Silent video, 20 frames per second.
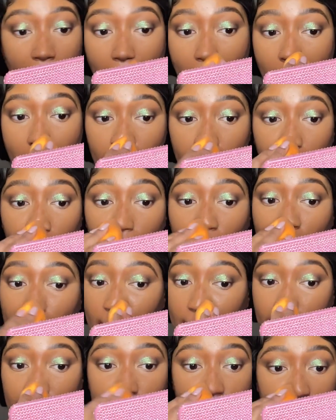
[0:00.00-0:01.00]
I feel like
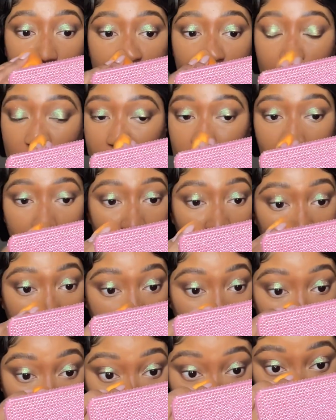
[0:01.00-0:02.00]
this is such a
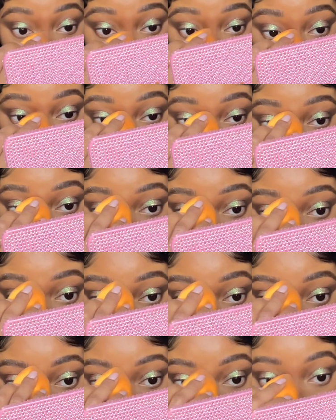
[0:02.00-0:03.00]
beginner friendly
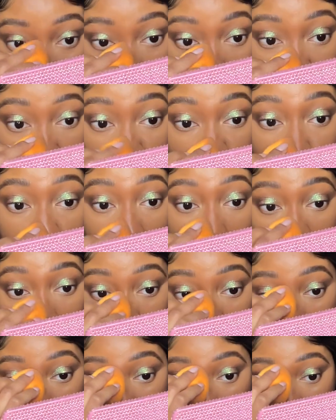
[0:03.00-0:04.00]
one to try
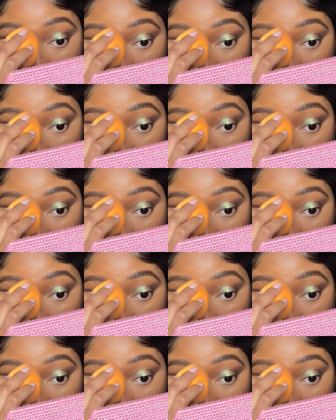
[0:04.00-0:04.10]
out.